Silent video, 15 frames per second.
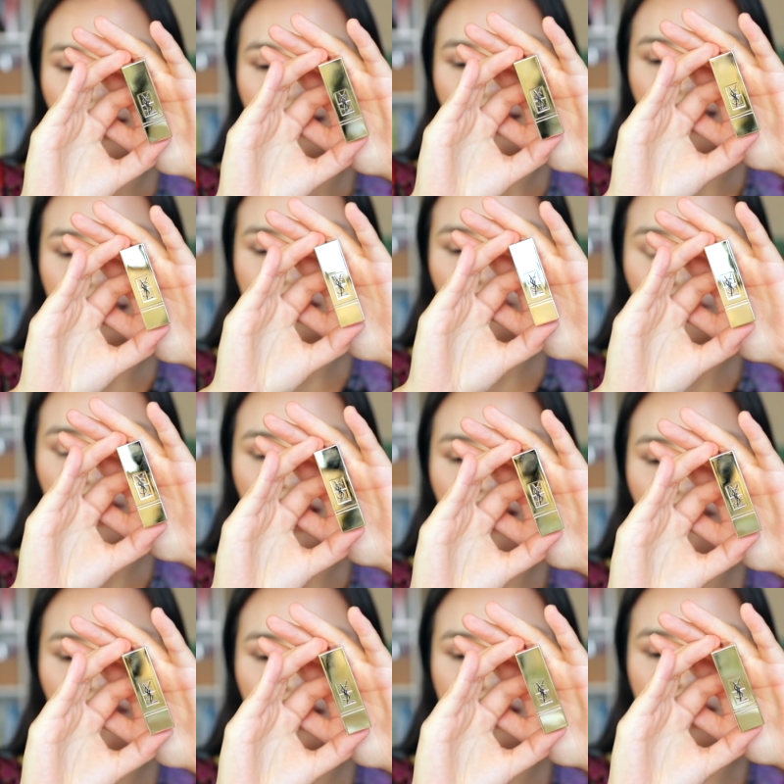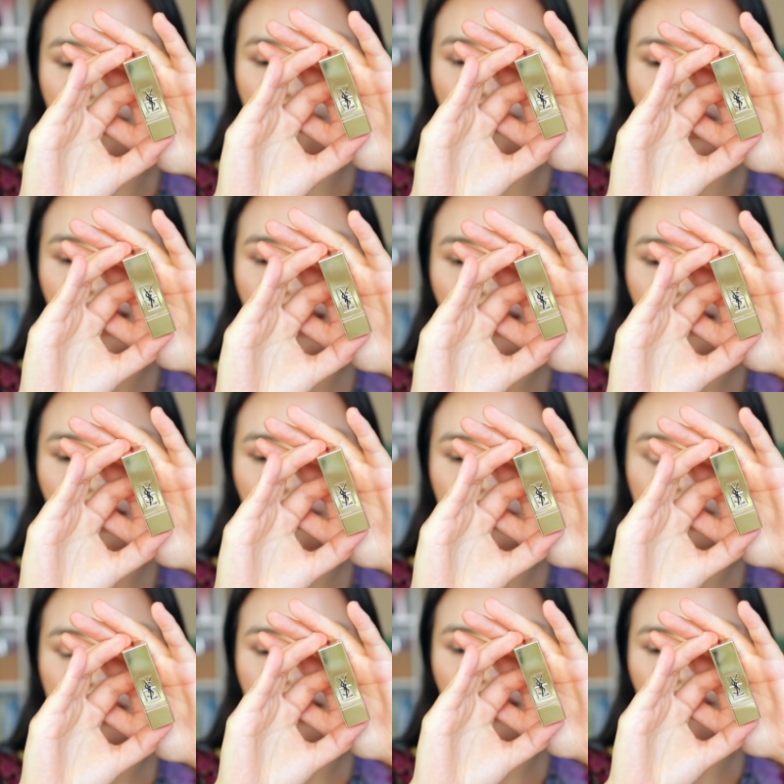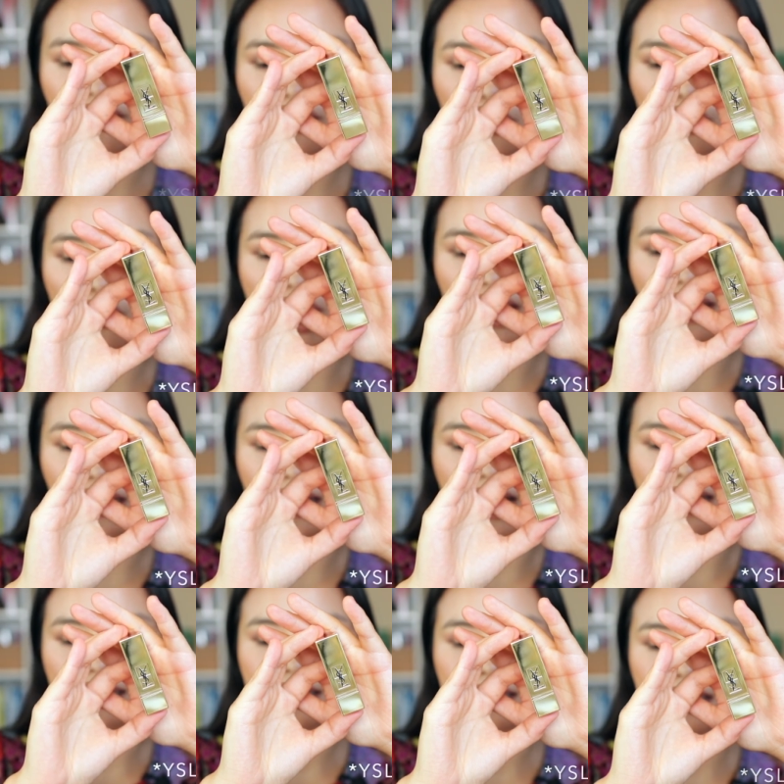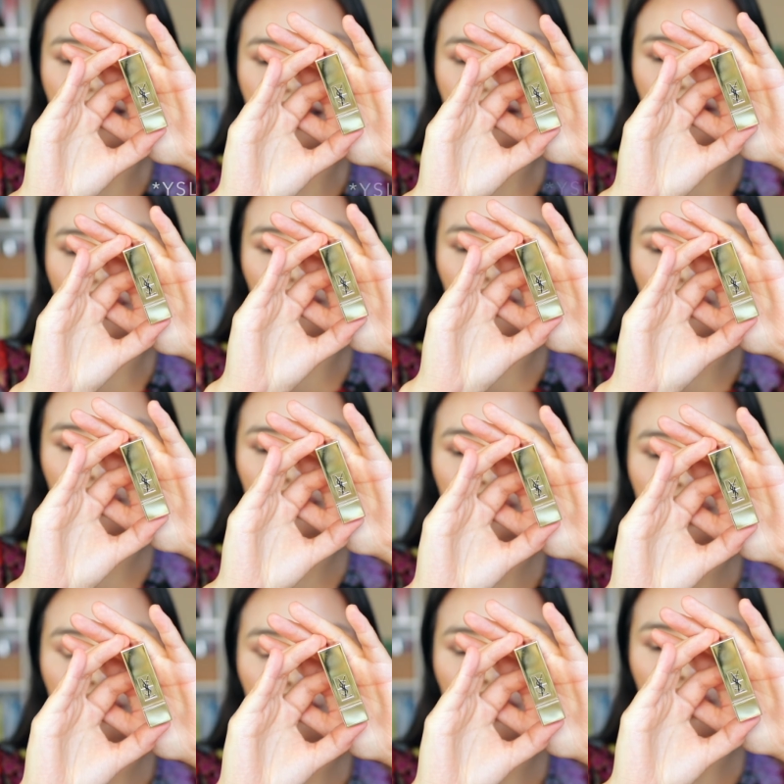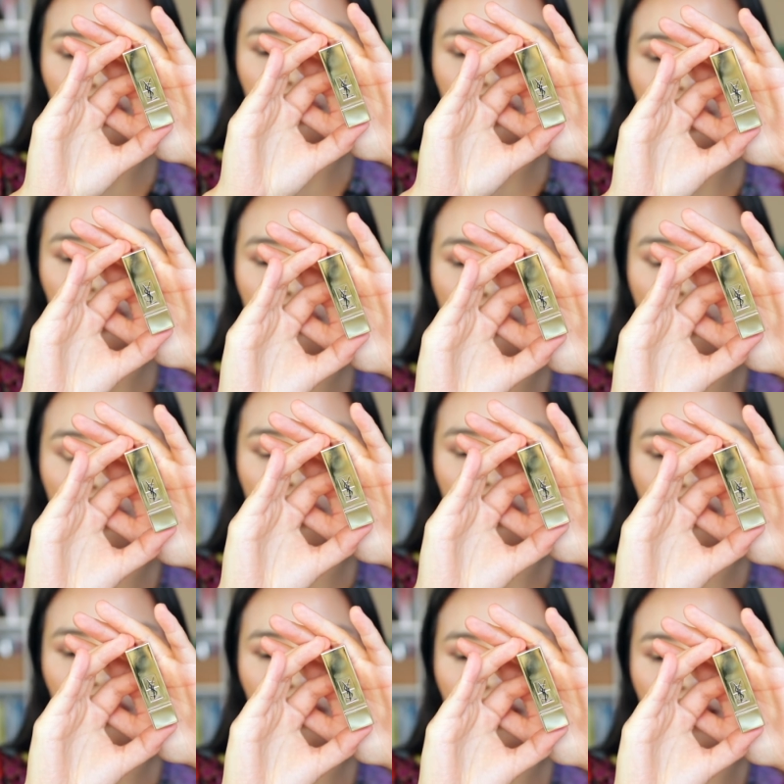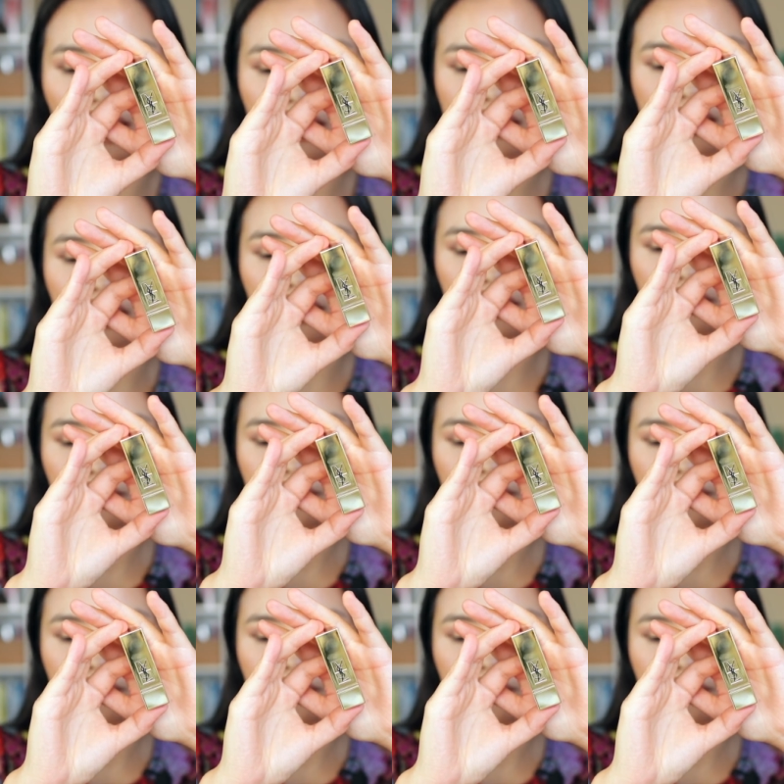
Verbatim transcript: Next, we have this mini lipstick from YSL in the Rouge Pur Couture collection.